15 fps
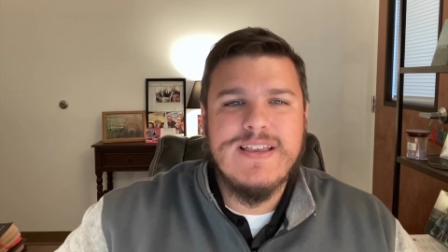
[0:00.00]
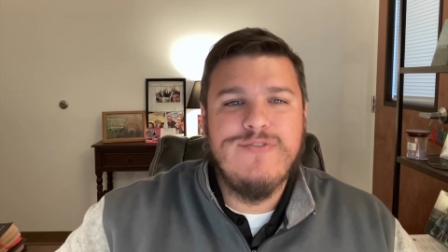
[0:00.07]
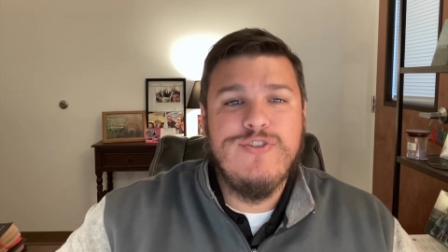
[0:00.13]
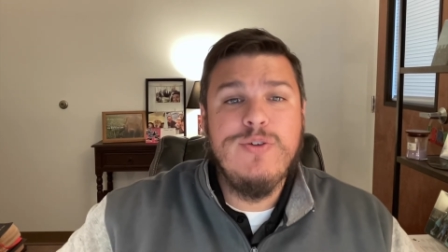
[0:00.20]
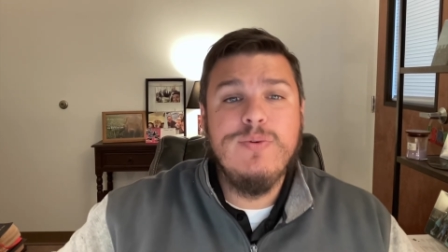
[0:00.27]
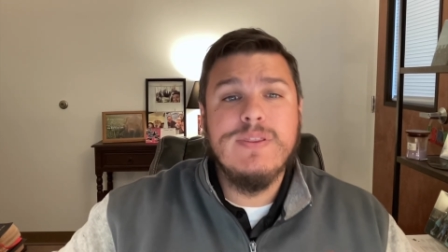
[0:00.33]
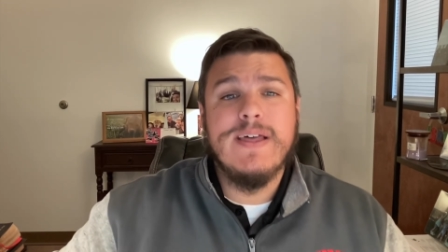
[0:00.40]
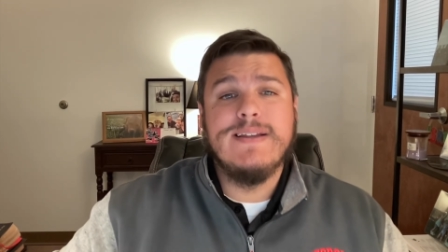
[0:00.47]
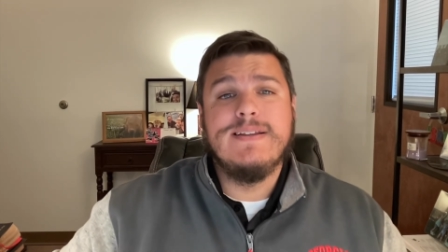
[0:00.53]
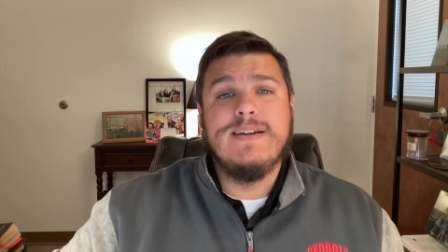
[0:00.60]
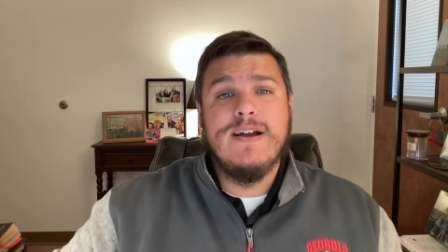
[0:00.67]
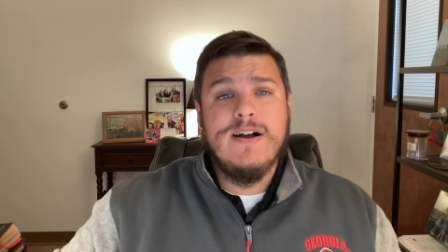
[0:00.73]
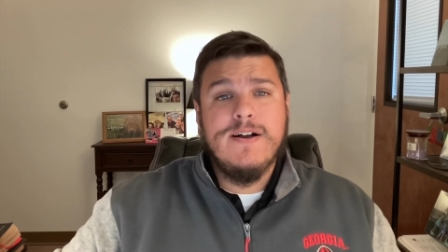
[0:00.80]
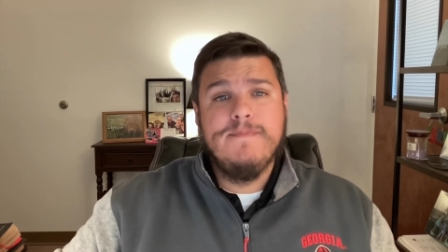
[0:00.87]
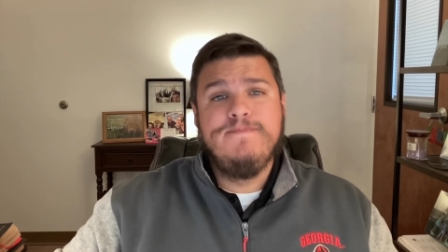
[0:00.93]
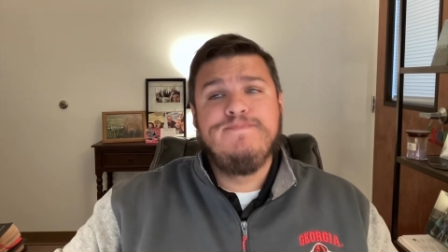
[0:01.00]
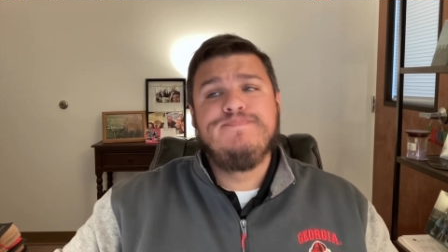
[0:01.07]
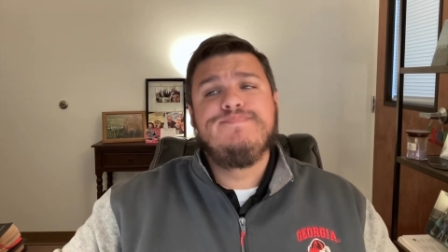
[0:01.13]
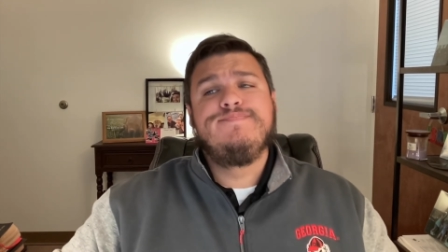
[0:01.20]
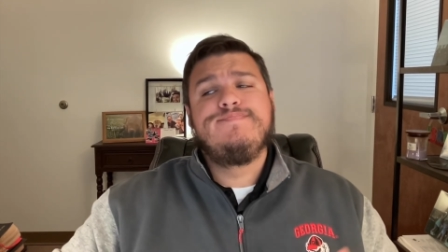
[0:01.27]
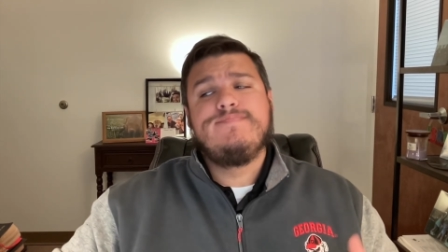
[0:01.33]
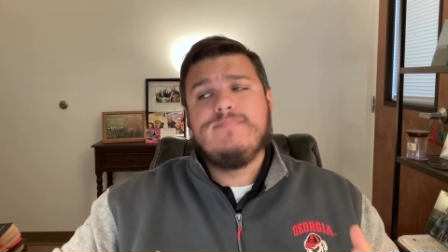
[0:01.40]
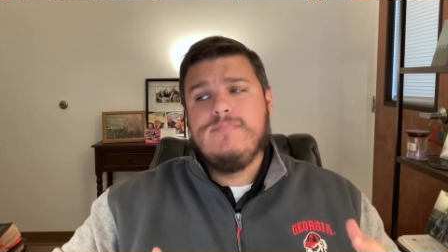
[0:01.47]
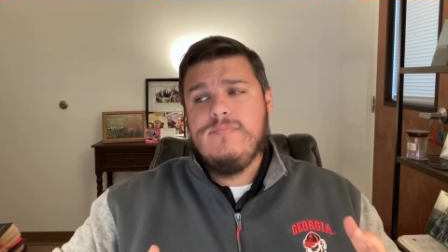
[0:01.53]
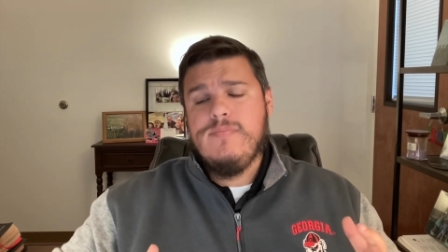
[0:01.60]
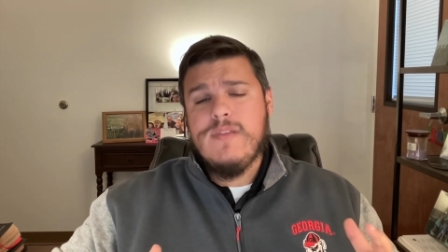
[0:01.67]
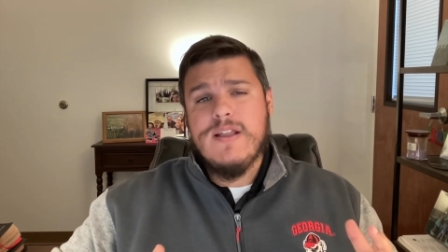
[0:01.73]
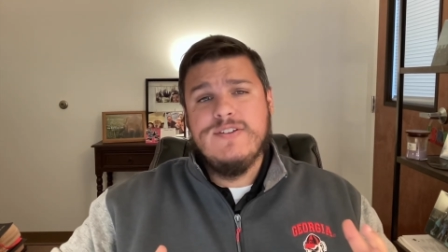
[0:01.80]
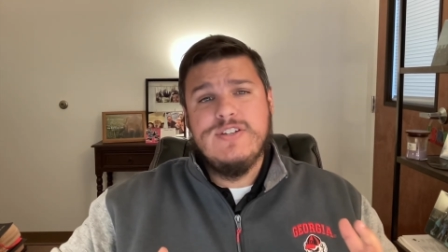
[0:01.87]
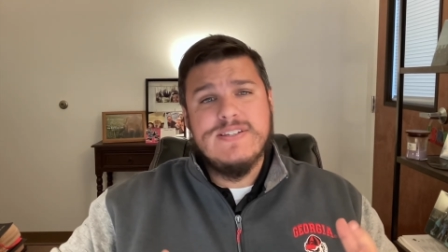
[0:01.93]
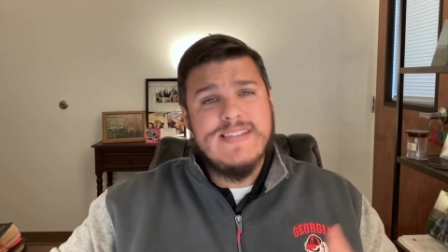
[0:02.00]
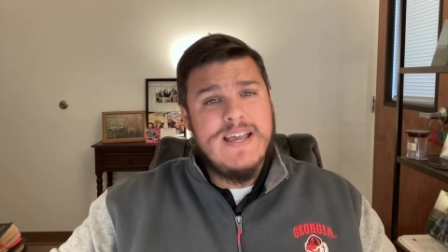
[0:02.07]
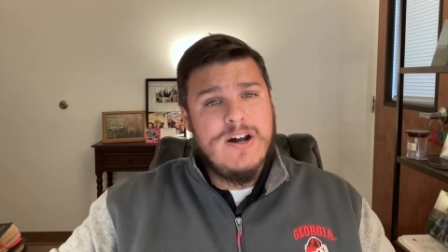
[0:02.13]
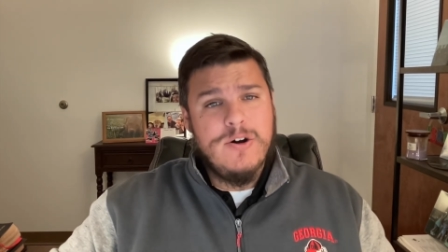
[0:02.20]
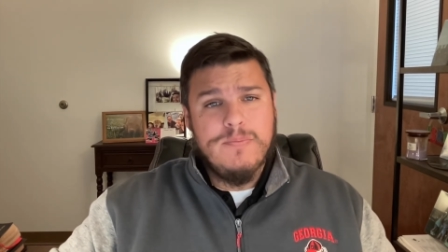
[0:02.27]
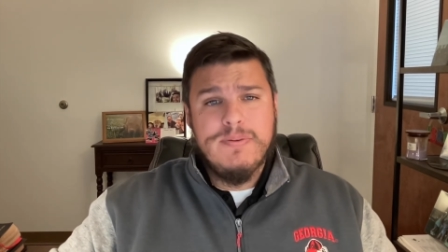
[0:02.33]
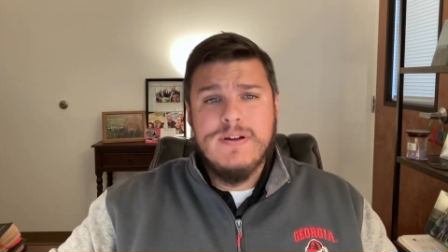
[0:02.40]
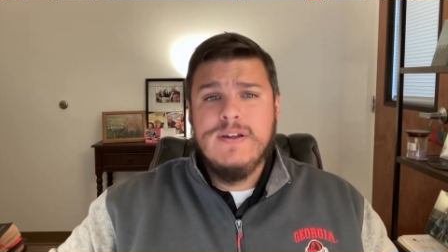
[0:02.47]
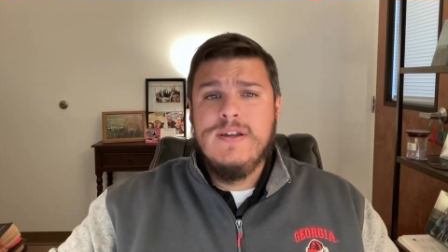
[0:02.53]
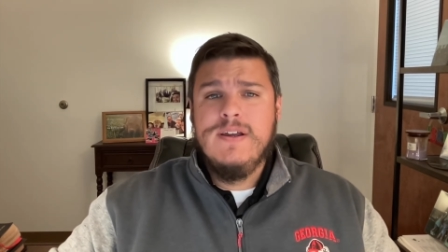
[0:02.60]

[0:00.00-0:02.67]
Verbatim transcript: If you would like to come and just help,